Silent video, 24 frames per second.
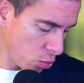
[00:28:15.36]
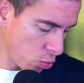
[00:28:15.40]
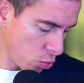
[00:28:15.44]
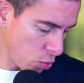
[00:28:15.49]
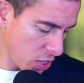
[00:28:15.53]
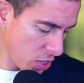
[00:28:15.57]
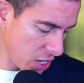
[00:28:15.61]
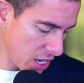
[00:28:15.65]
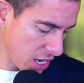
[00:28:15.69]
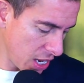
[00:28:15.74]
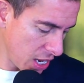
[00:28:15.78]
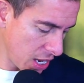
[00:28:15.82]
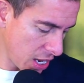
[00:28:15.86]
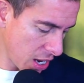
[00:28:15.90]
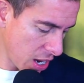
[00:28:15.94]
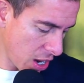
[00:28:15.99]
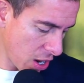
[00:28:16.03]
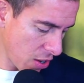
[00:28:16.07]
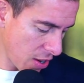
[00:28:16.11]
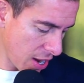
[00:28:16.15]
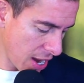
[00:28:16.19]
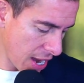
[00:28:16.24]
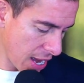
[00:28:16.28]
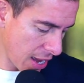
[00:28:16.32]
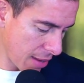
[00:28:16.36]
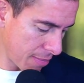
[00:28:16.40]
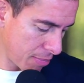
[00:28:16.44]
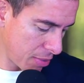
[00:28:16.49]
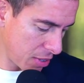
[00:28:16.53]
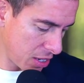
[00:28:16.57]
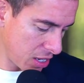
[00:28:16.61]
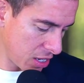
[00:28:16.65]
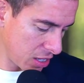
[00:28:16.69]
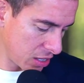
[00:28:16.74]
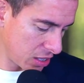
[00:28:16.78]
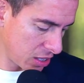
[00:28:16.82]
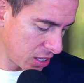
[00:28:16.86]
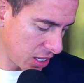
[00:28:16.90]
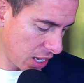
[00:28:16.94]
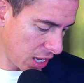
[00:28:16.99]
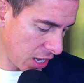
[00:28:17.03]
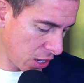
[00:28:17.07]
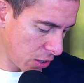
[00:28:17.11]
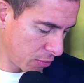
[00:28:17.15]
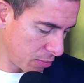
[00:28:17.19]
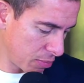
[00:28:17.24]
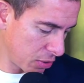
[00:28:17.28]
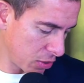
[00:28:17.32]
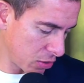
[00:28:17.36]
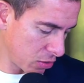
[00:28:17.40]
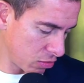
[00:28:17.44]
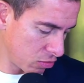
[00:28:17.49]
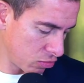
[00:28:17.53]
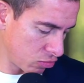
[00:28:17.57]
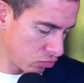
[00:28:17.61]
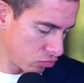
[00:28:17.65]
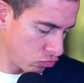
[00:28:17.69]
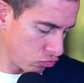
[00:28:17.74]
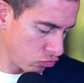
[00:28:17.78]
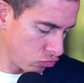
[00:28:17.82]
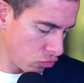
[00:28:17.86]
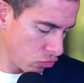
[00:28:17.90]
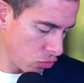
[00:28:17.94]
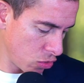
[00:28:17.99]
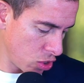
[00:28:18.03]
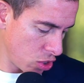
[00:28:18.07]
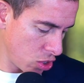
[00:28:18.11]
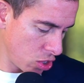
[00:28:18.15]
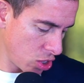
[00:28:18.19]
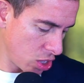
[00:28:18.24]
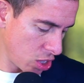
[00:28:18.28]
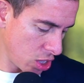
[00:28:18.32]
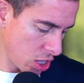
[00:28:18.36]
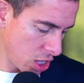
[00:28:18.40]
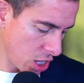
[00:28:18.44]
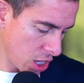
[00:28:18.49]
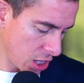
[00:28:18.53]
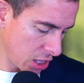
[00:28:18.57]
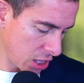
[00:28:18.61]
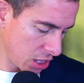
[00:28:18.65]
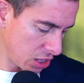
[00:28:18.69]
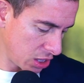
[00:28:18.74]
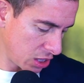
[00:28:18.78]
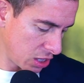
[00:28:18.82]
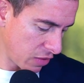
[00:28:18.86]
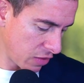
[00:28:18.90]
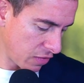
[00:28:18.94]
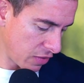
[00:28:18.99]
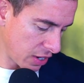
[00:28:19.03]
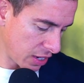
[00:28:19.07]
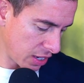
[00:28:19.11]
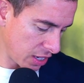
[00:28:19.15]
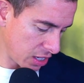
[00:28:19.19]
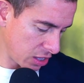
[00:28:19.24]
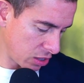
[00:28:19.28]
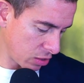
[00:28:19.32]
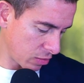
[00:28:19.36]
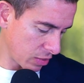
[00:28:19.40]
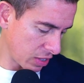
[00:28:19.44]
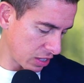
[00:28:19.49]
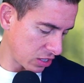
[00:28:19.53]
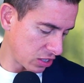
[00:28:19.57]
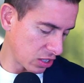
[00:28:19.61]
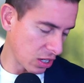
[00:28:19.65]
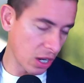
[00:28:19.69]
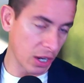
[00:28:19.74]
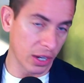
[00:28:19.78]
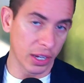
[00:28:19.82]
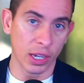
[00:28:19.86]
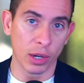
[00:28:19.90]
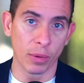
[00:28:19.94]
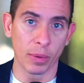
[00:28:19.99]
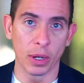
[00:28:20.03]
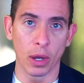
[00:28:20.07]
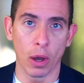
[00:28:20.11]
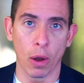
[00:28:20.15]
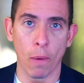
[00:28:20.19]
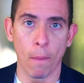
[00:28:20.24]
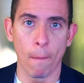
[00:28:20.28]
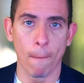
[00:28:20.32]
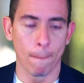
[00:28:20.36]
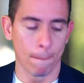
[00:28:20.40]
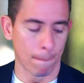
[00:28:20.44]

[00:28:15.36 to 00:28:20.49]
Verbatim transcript: we are happy to help you. Let's see if I can get the right song. Here we go.